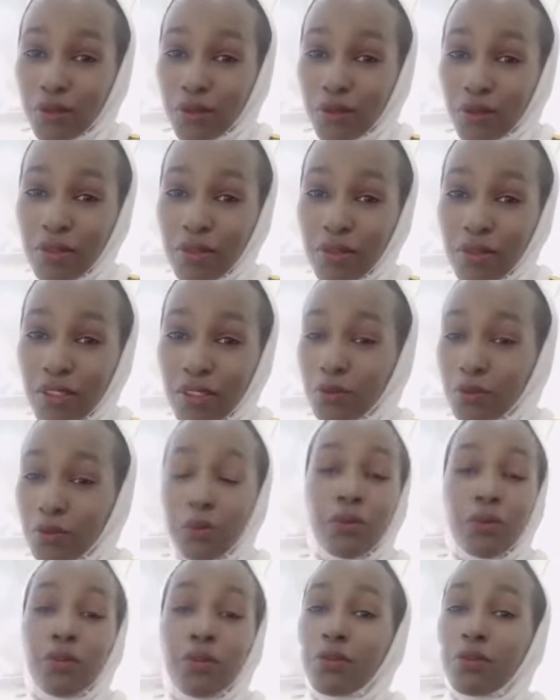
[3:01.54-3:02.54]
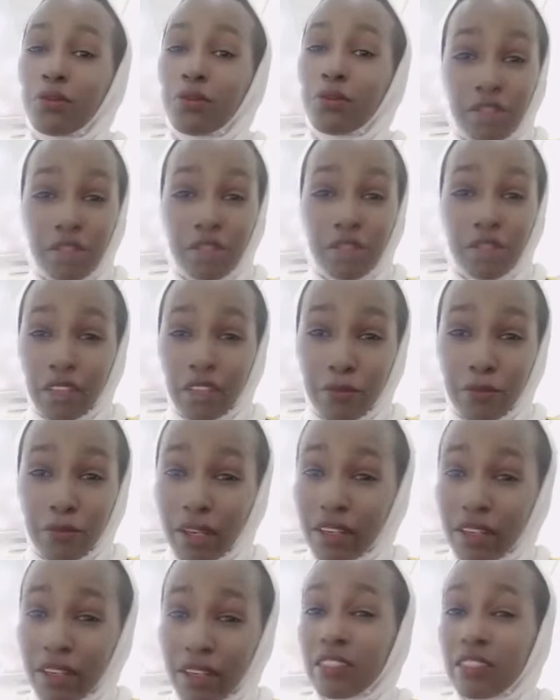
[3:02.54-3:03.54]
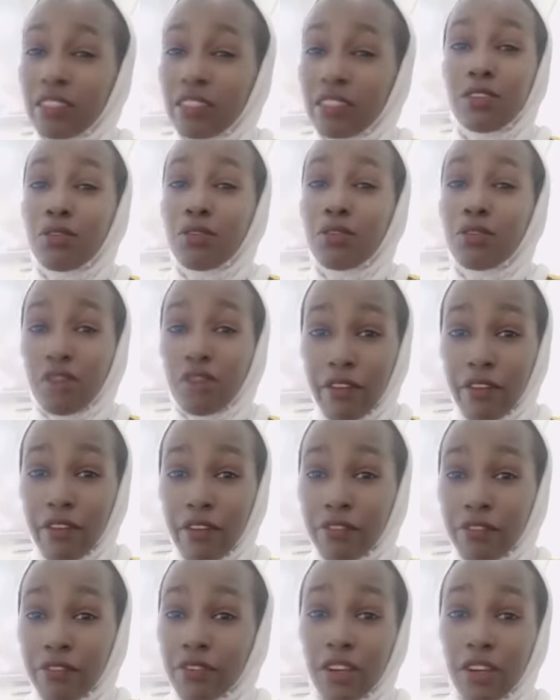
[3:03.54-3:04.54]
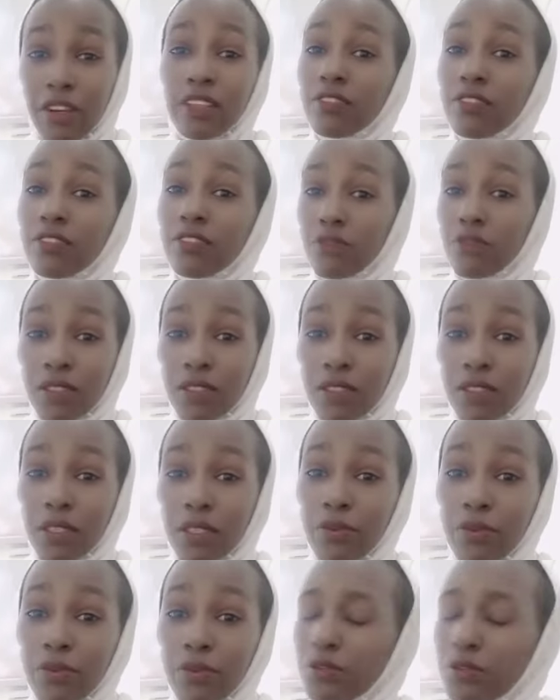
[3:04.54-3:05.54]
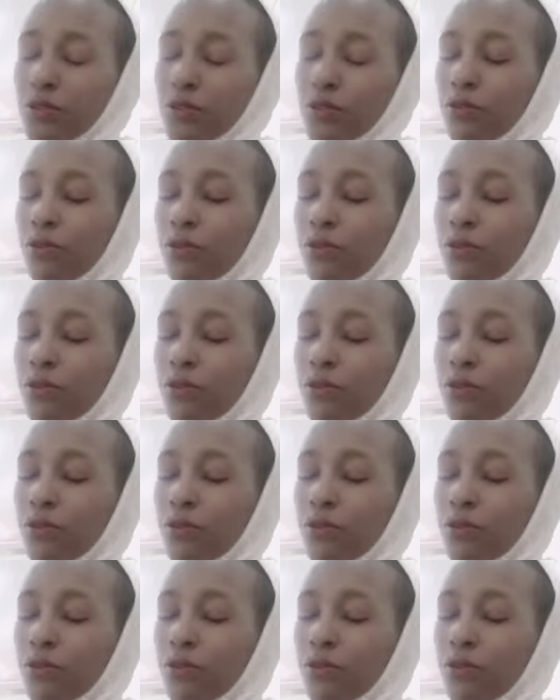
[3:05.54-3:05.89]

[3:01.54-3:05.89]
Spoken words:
to a better school, you don't have parents, you don't have relatives who are supporting you.